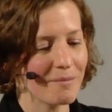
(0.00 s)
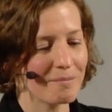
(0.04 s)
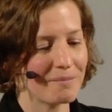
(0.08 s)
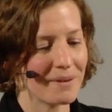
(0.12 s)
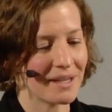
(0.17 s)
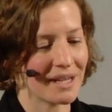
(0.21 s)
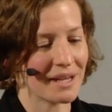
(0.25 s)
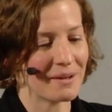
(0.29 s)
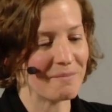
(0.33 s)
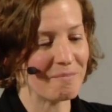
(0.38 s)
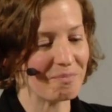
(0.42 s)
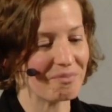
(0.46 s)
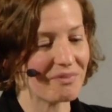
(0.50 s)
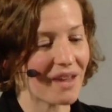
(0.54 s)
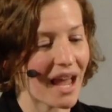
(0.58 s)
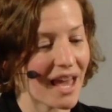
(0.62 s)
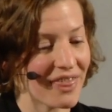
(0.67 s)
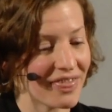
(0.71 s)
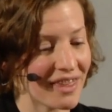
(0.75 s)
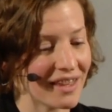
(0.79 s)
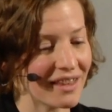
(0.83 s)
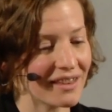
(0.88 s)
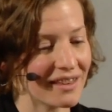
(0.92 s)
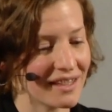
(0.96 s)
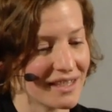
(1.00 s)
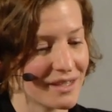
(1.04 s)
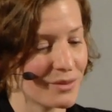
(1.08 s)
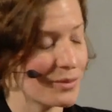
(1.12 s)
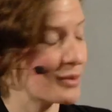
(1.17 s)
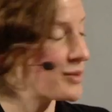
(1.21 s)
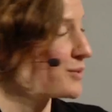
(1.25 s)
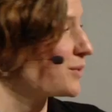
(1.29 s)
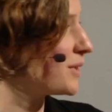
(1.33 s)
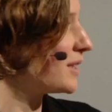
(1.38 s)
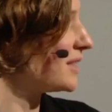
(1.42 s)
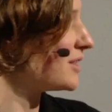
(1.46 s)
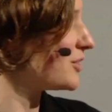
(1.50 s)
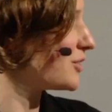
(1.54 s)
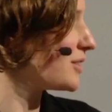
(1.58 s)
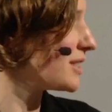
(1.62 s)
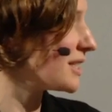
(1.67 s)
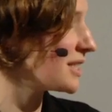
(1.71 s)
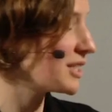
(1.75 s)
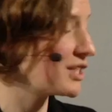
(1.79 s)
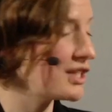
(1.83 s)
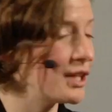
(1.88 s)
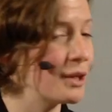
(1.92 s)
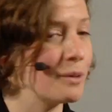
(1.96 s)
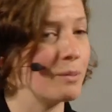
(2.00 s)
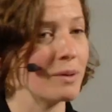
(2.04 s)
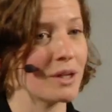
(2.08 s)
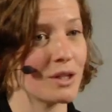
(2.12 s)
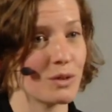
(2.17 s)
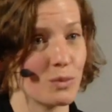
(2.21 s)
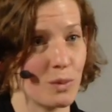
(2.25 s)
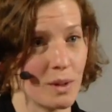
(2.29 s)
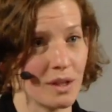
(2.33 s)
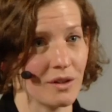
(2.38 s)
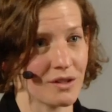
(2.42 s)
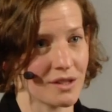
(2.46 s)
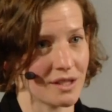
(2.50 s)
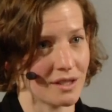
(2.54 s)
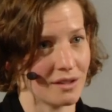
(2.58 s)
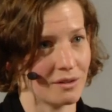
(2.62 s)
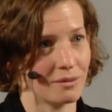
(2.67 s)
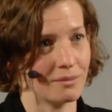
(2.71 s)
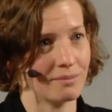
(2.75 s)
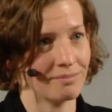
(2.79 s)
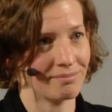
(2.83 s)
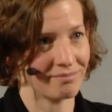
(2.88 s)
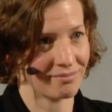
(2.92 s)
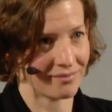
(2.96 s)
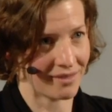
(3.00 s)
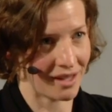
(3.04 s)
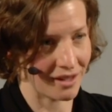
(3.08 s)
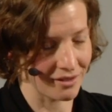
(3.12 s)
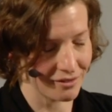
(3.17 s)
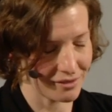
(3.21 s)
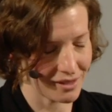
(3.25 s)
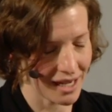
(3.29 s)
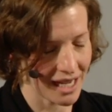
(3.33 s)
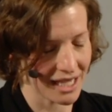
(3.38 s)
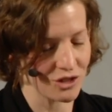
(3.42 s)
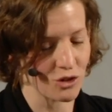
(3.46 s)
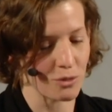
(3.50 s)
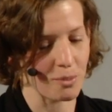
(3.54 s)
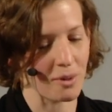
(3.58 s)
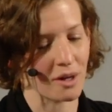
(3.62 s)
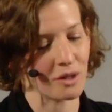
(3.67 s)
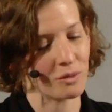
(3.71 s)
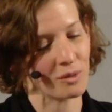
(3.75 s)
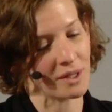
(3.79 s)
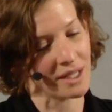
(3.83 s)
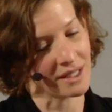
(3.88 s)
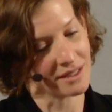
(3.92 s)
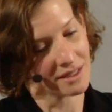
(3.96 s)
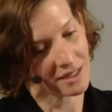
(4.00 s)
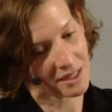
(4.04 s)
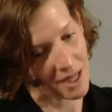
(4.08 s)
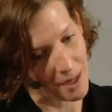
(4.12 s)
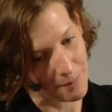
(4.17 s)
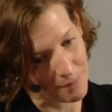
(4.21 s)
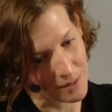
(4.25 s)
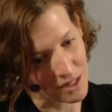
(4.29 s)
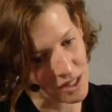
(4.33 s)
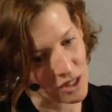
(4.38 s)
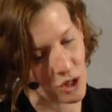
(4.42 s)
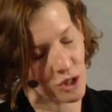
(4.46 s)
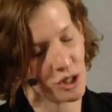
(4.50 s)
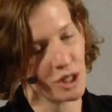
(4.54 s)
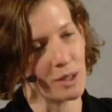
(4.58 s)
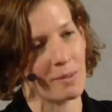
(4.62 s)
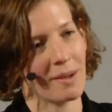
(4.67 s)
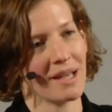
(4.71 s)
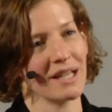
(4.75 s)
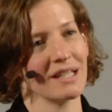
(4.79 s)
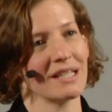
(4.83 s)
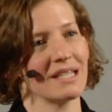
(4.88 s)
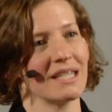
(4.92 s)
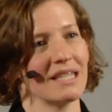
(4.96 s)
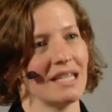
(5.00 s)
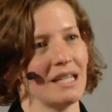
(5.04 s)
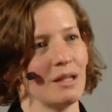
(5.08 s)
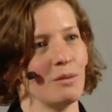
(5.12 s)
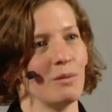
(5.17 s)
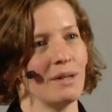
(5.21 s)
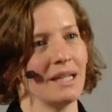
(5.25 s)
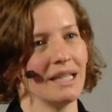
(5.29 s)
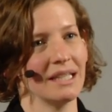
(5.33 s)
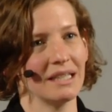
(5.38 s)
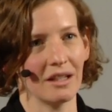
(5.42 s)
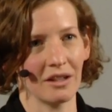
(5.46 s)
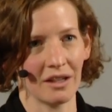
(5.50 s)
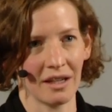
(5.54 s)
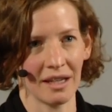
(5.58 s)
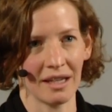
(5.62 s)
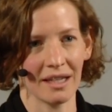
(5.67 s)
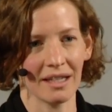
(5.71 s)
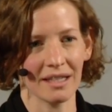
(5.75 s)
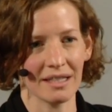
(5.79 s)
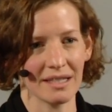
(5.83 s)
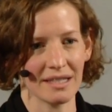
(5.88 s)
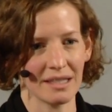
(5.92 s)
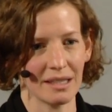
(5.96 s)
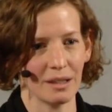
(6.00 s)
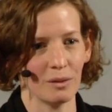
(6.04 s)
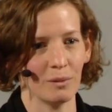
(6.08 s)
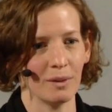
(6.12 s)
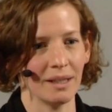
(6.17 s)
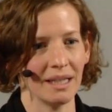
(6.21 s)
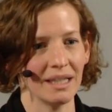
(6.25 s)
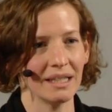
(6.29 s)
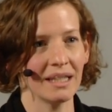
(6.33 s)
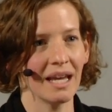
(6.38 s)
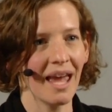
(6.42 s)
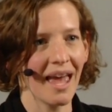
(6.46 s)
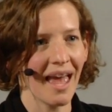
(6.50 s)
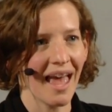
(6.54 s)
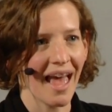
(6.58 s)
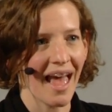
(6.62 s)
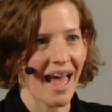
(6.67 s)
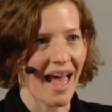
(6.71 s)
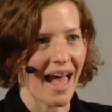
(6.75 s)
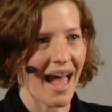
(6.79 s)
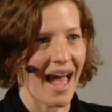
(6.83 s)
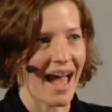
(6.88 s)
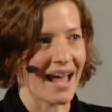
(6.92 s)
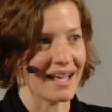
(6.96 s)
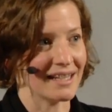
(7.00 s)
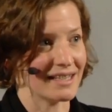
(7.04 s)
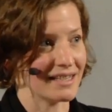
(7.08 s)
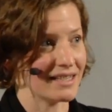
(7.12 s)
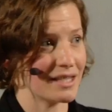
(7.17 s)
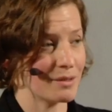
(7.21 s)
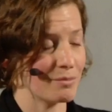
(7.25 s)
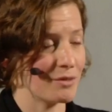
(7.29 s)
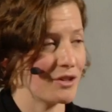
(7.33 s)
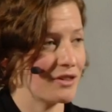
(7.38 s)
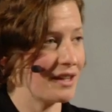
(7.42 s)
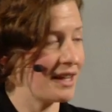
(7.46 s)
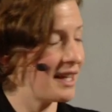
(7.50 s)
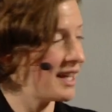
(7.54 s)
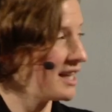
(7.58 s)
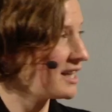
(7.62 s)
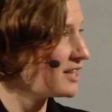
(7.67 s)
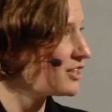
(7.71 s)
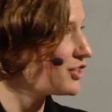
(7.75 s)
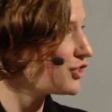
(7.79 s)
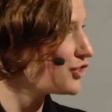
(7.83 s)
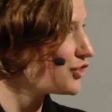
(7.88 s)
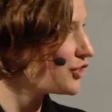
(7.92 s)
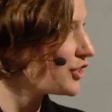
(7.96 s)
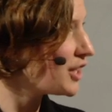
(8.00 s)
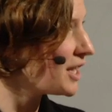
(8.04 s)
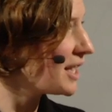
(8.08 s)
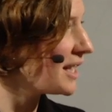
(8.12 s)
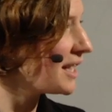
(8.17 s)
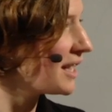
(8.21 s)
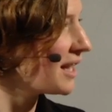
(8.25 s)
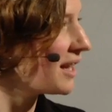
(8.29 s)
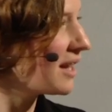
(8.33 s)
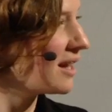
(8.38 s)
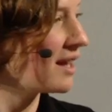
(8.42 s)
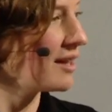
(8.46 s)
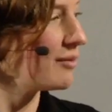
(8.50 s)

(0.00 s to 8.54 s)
But um, I think this was really interesting too because we also, on Gastropod, we had an episode about seaweed, looking at seaweed, and some of the history.